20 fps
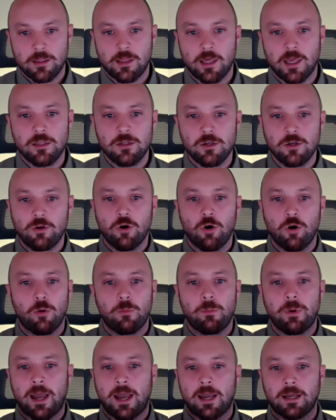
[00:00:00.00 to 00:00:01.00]
then you go
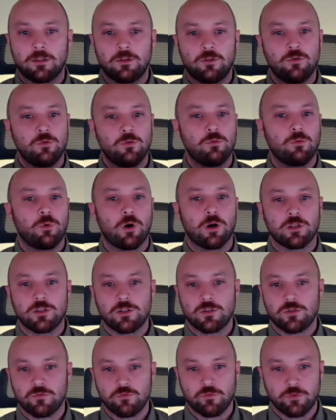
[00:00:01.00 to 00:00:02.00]
back to
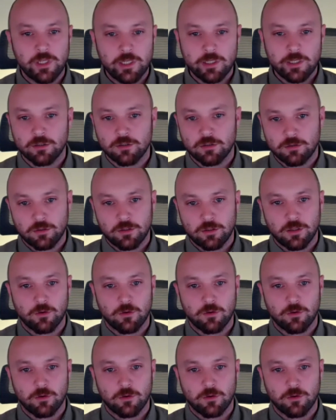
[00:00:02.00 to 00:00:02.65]
what's real,